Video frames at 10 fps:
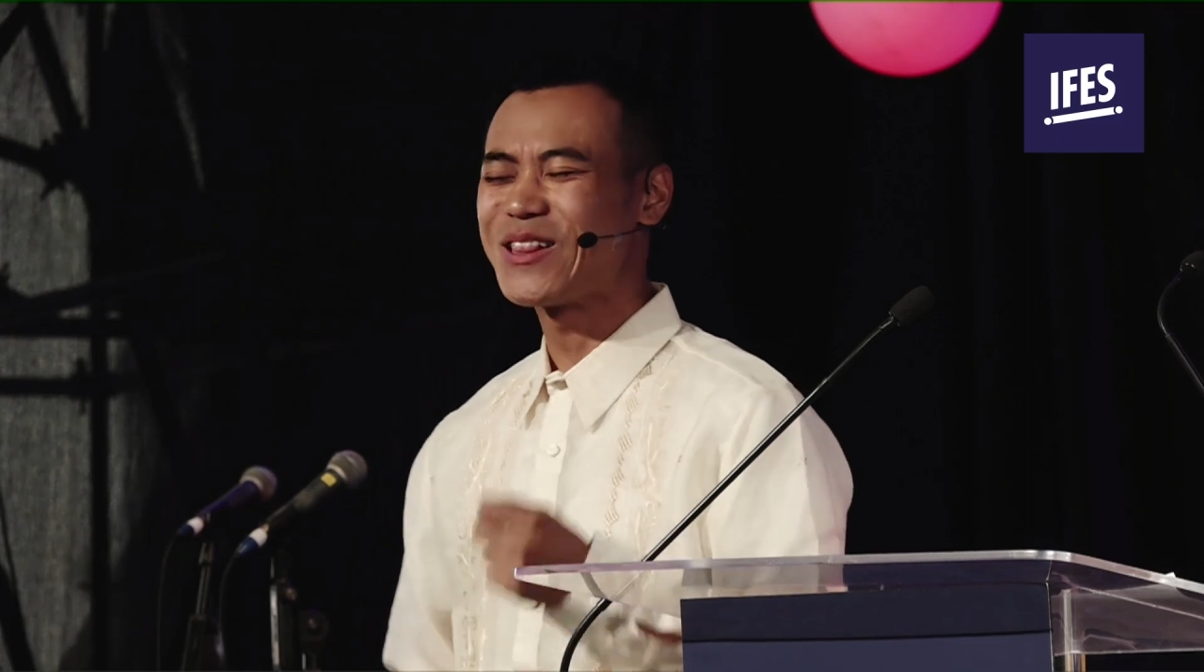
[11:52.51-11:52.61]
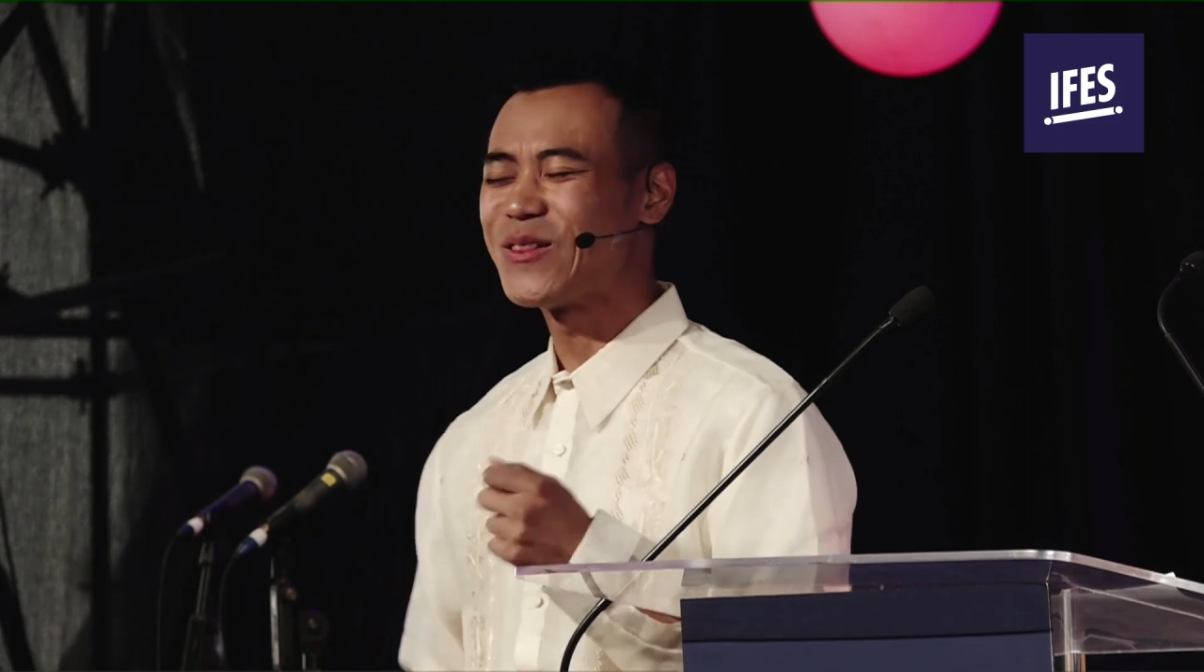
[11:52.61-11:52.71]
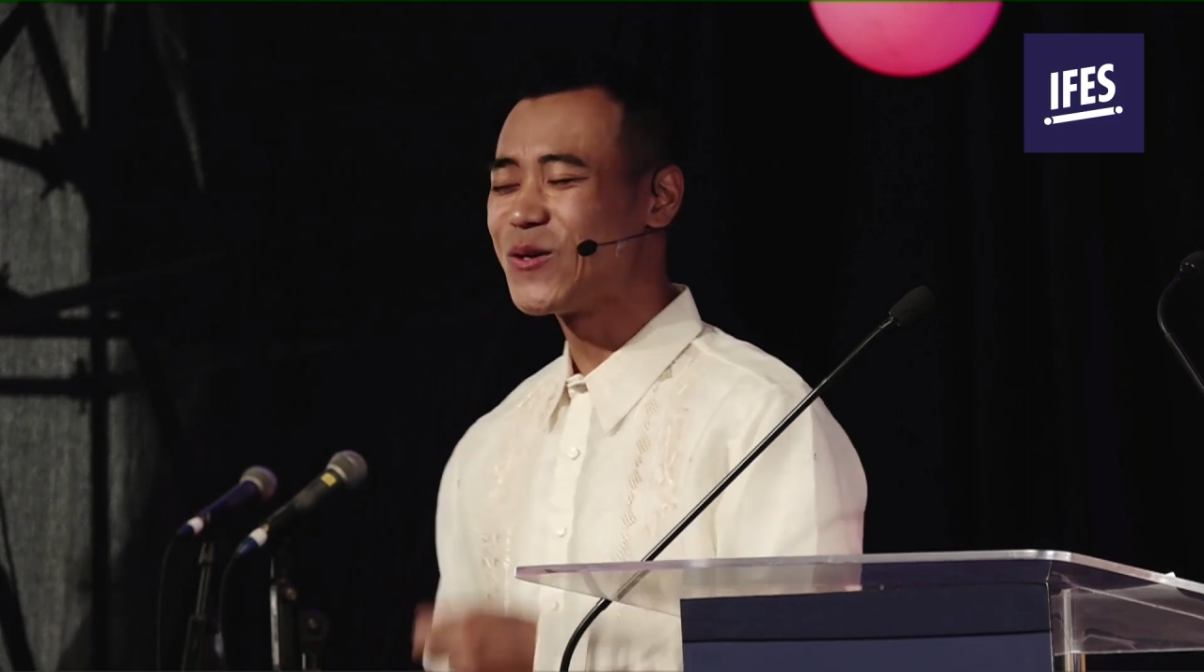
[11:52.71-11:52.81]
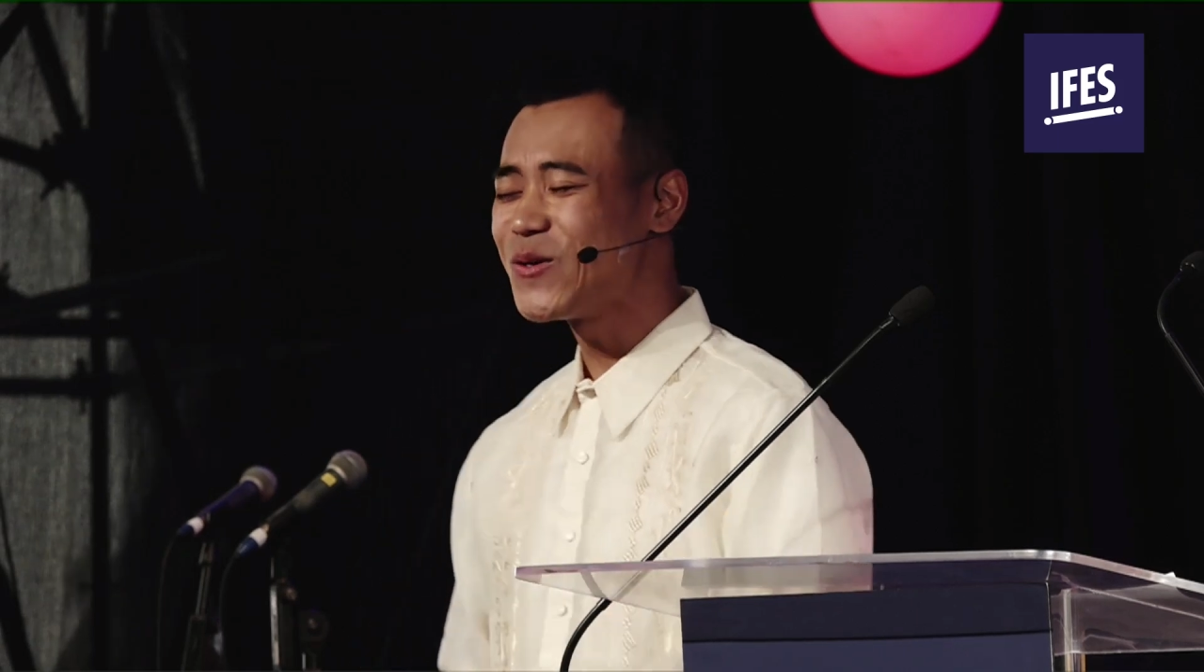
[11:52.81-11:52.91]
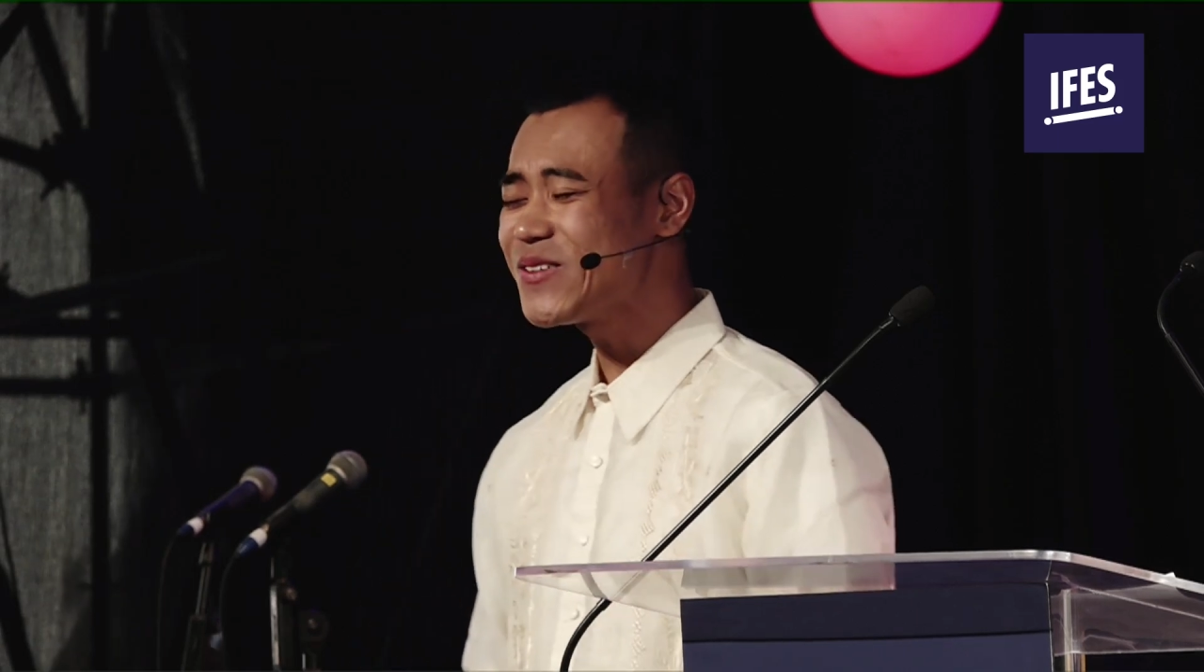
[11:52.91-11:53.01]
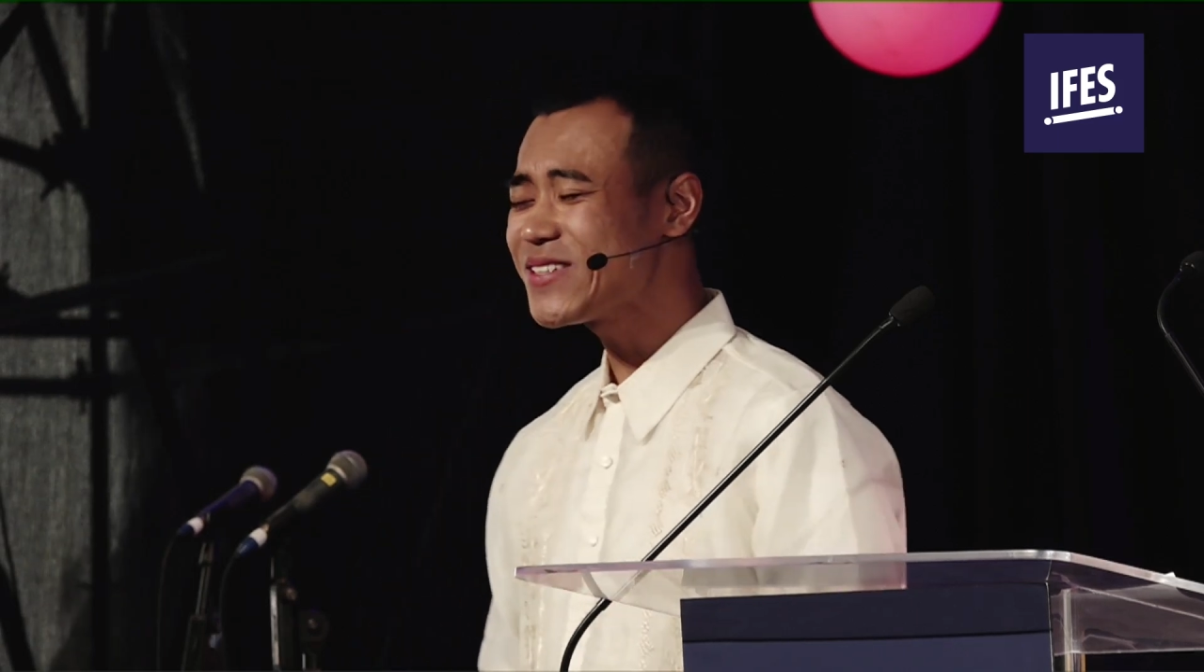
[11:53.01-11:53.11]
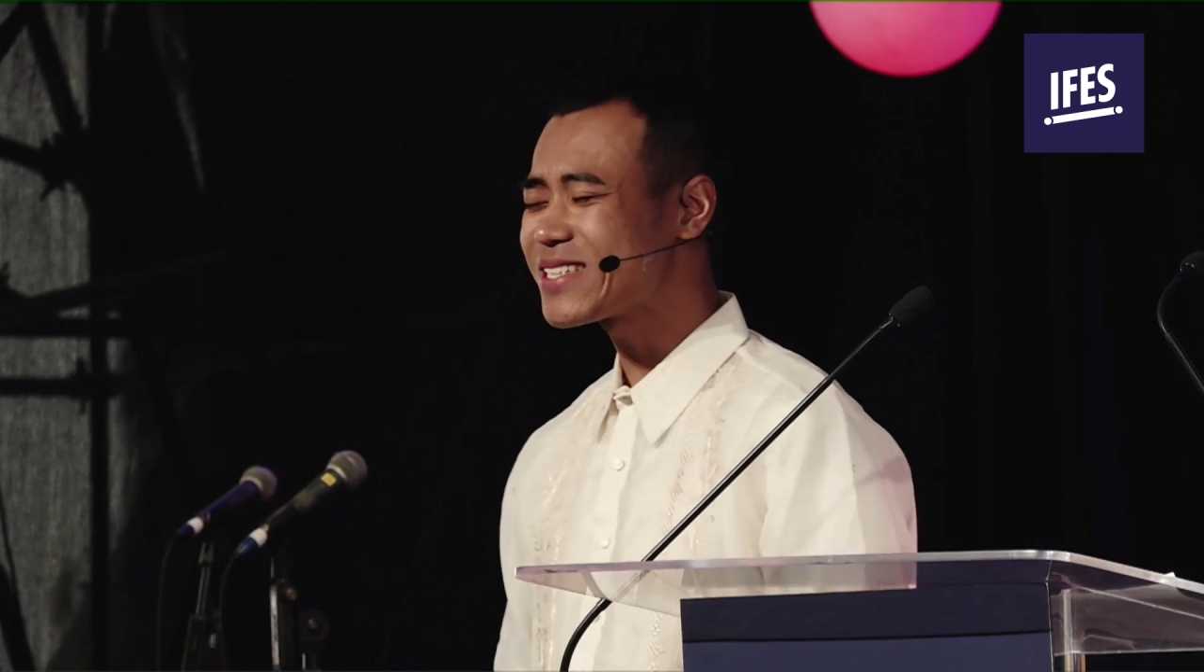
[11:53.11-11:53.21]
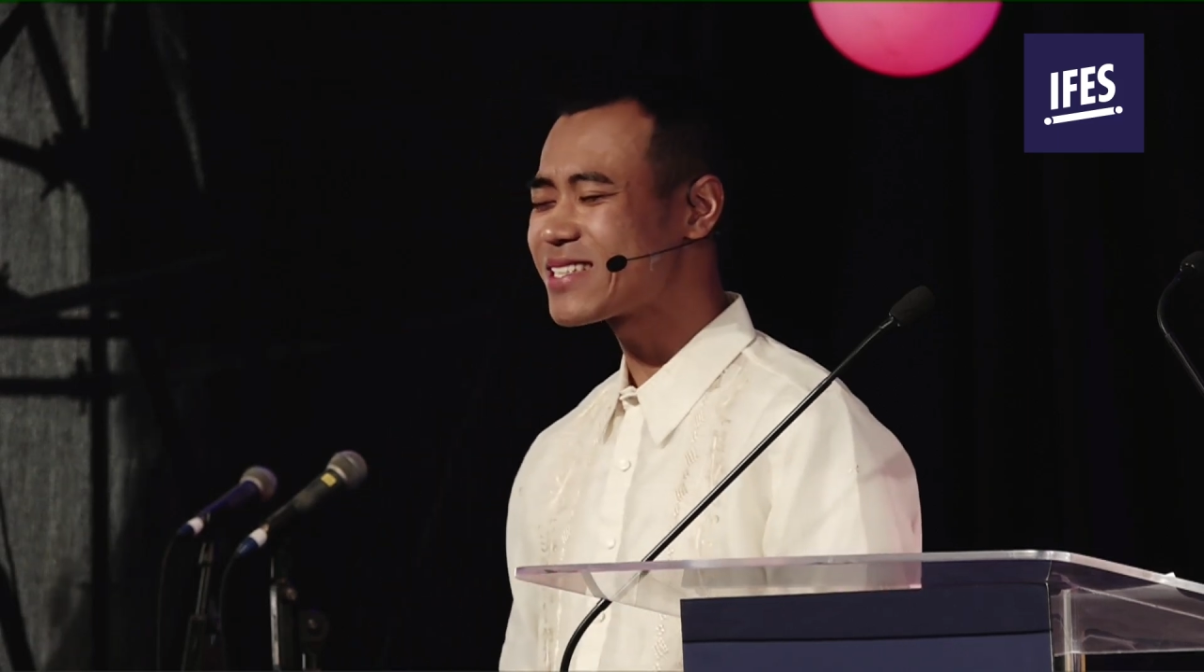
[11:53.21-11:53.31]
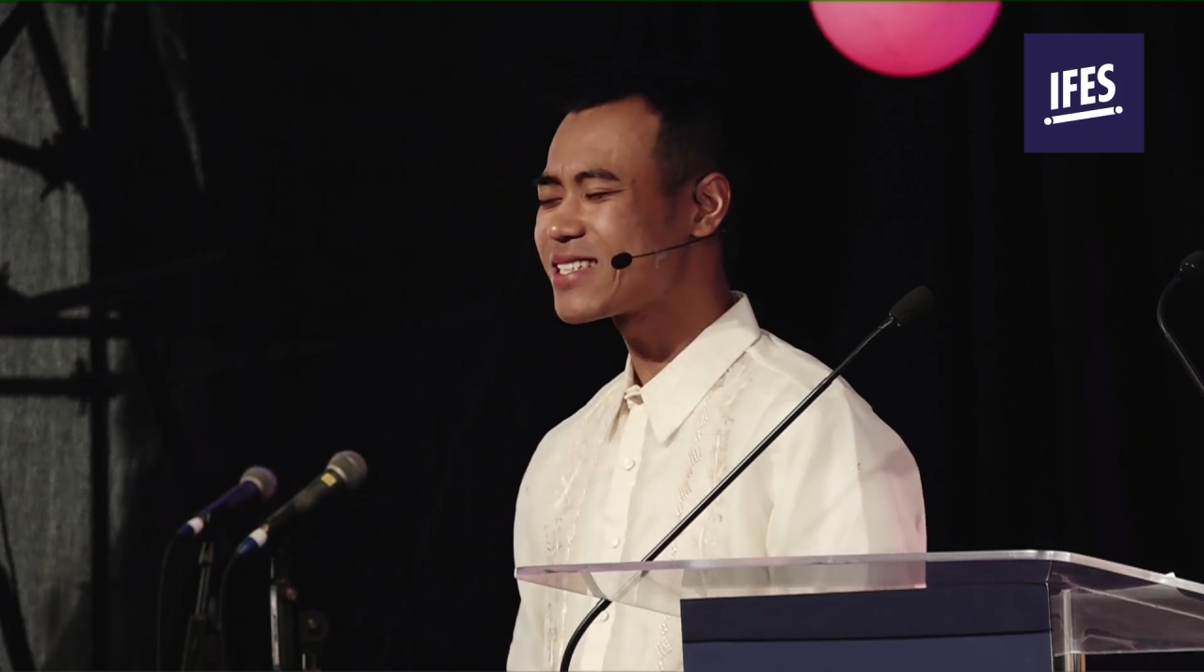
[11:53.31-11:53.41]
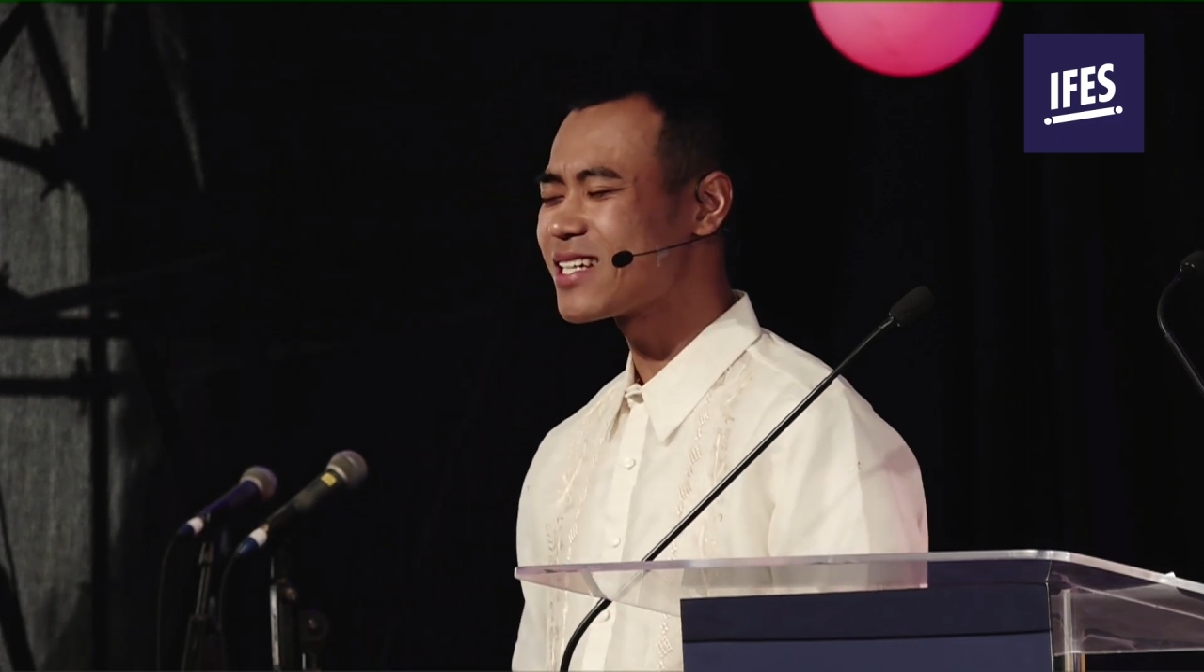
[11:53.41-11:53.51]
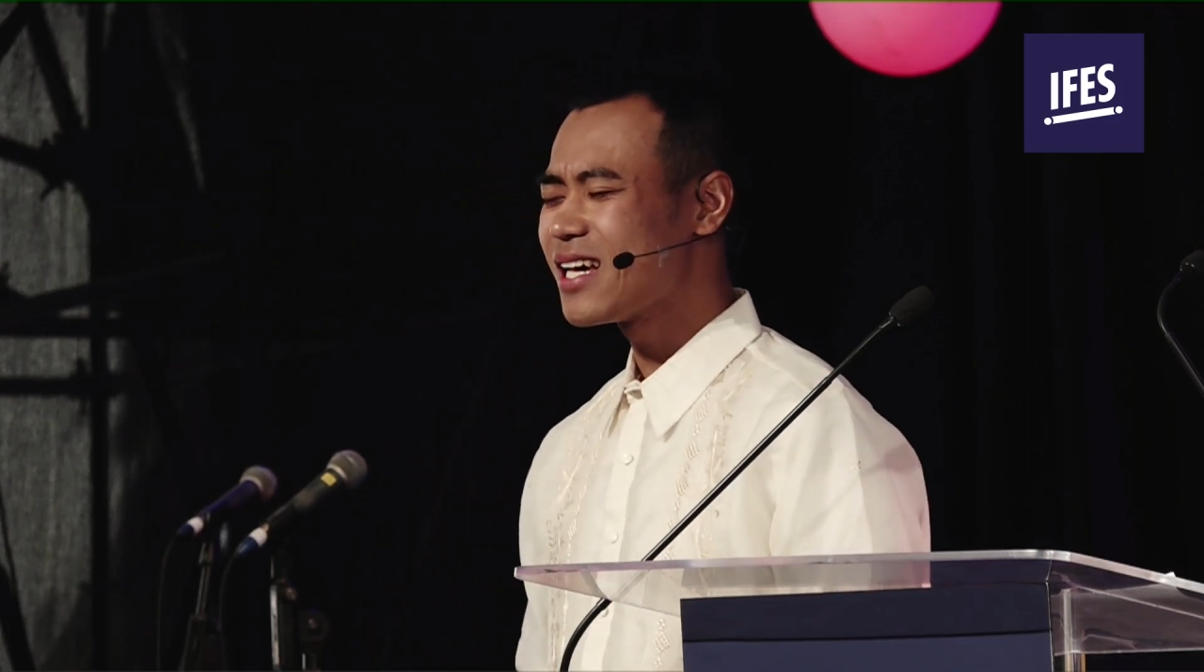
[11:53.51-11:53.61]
lose